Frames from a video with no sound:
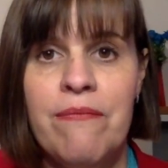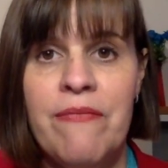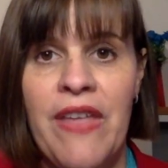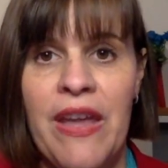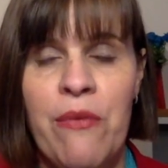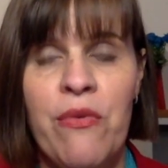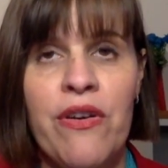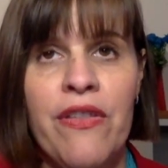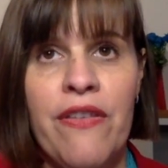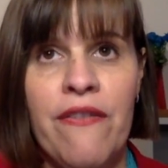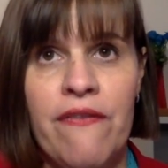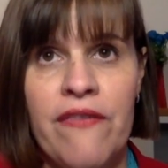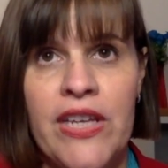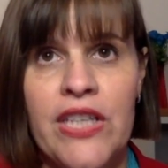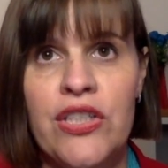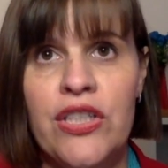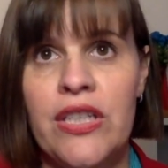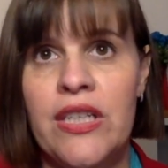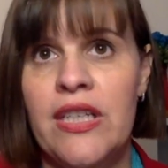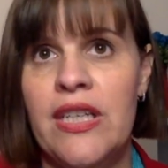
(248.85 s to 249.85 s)
they were the
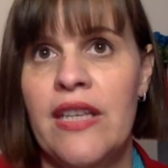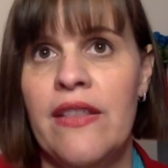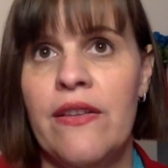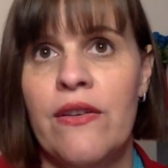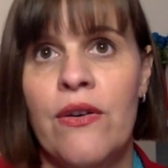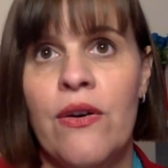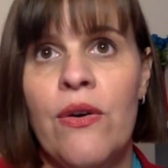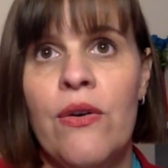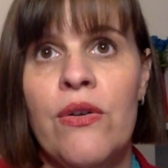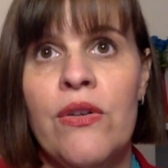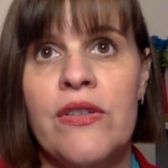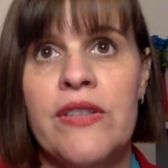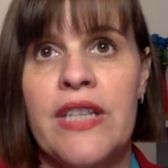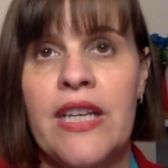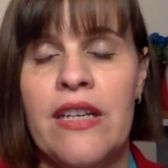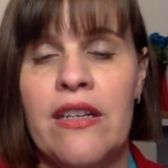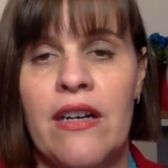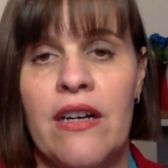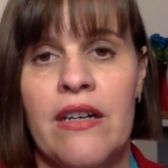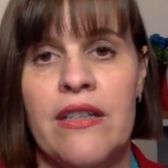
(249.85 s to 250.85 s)
vision and the goals
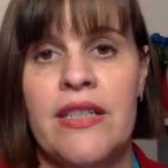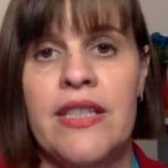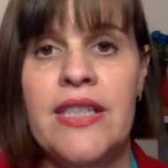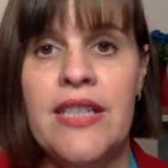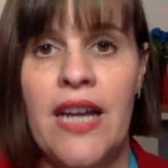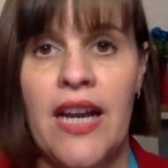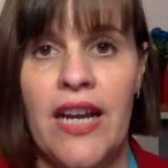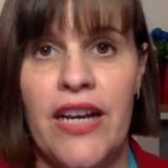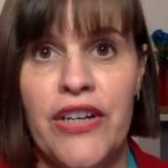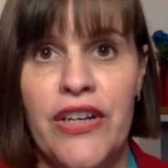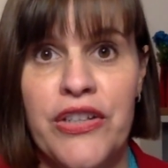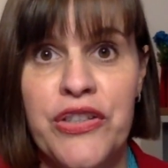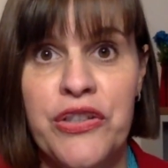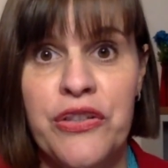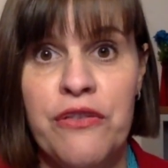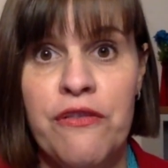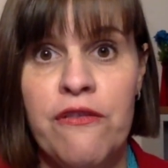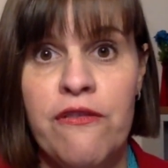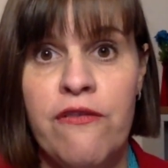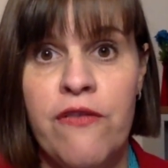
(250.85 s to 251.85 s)
and our desires
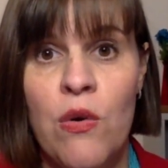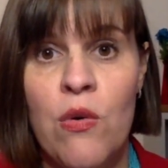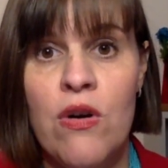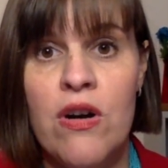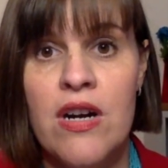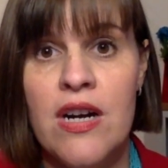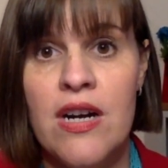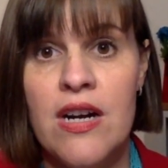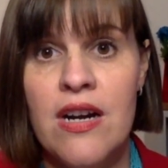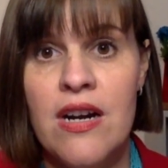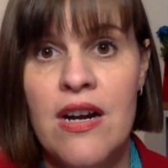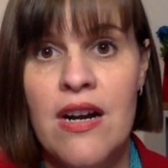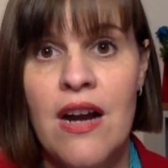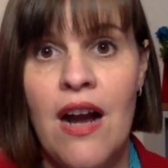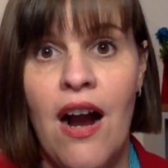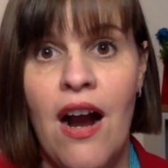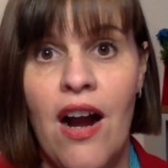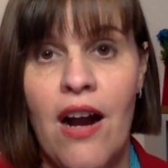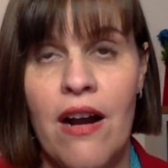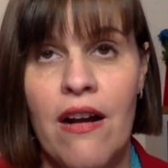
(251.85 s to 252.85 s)
for
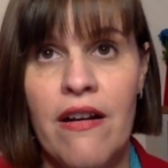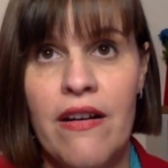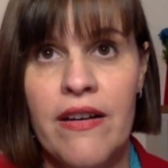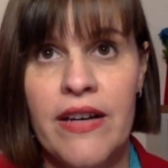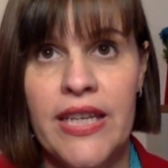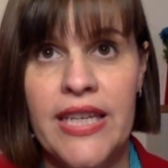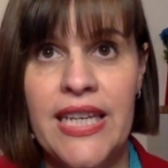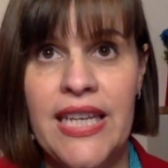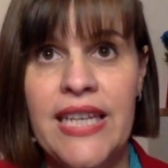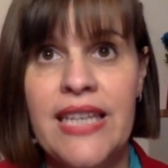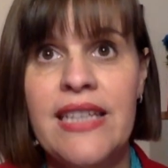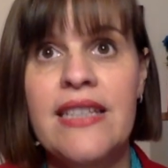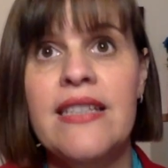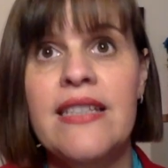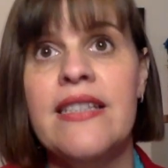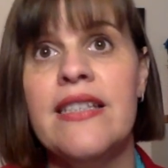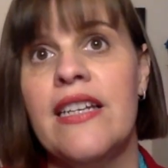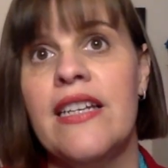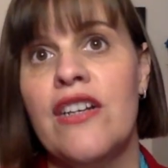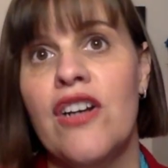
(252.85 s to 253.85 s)
our
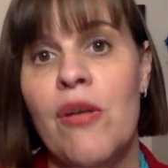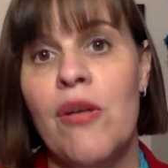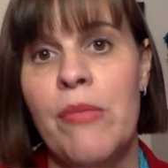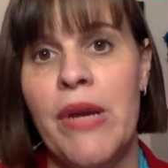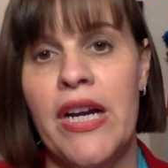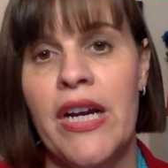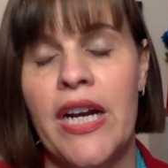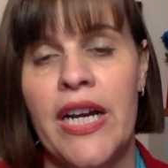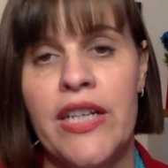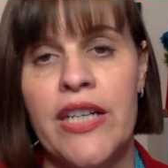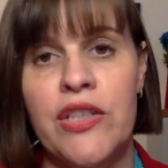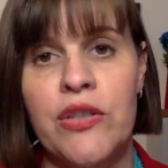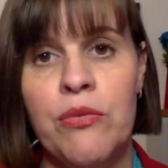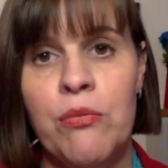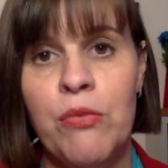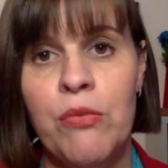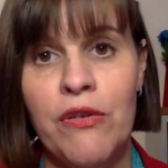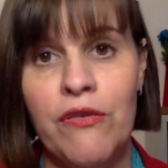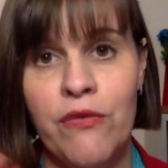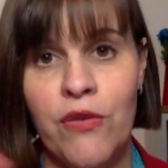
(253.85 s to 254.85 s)
kids and our marriage
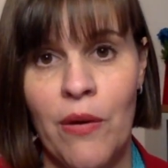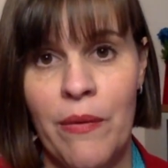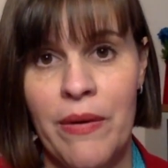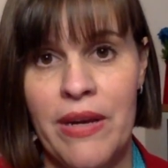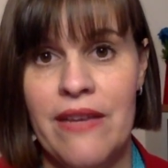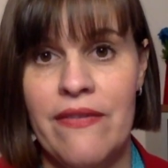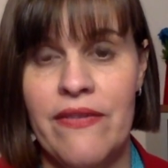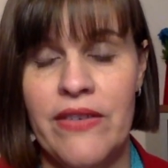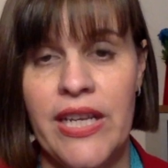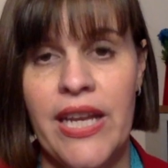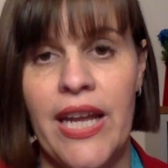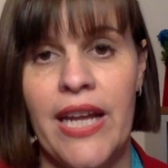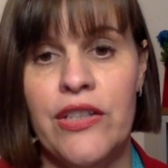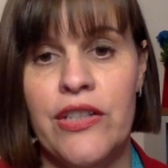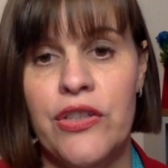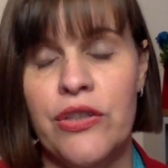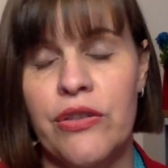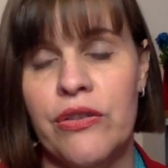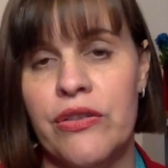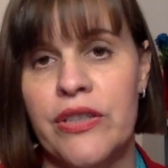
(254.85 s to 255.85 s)
before we even
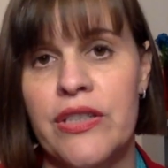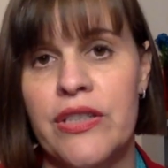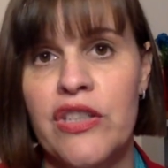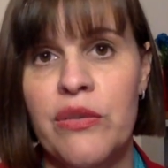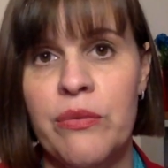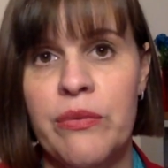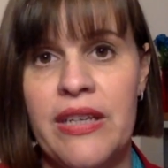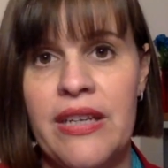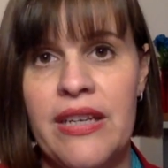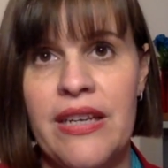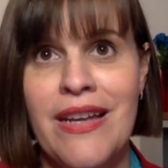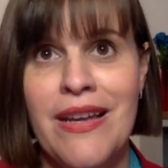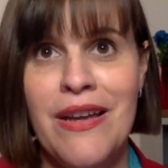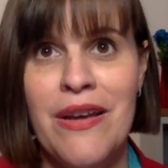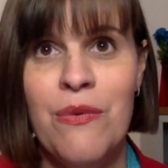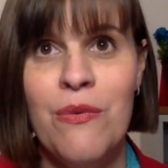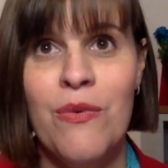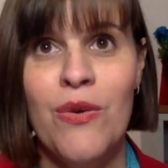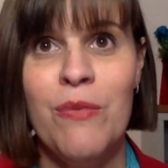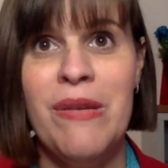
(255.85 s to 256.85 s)
had children. So we
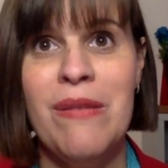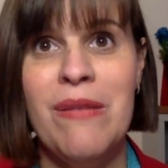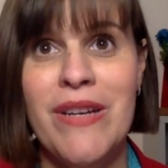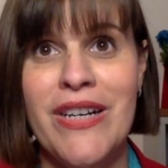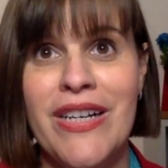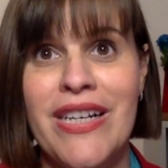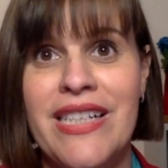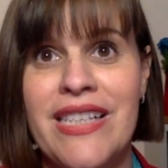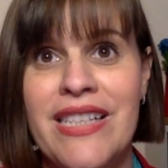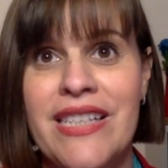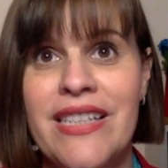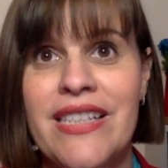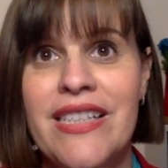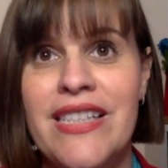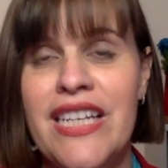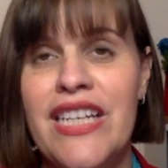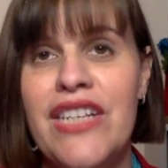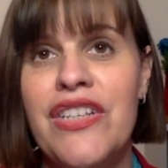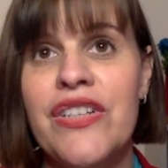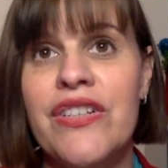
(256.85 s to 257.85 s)
will be married
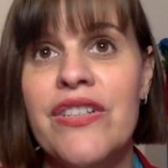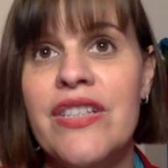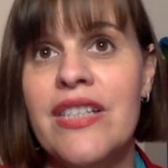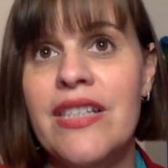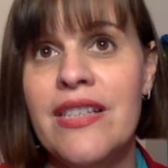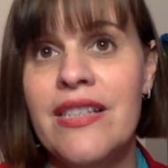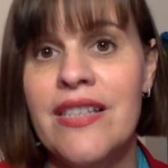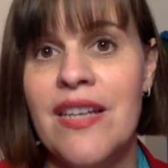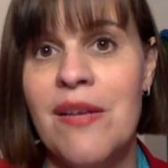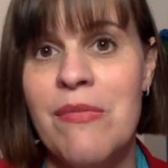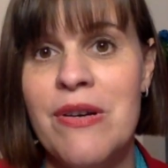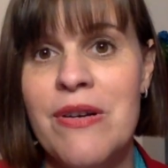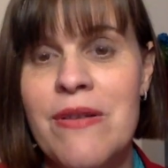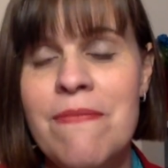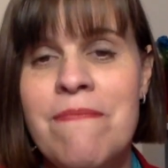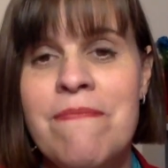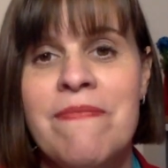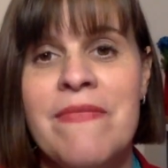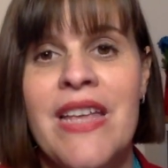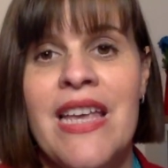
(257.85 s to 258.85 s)
16 years this
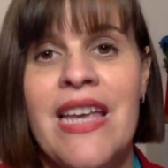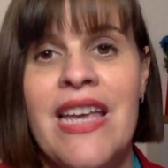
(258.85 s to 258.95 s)
summer.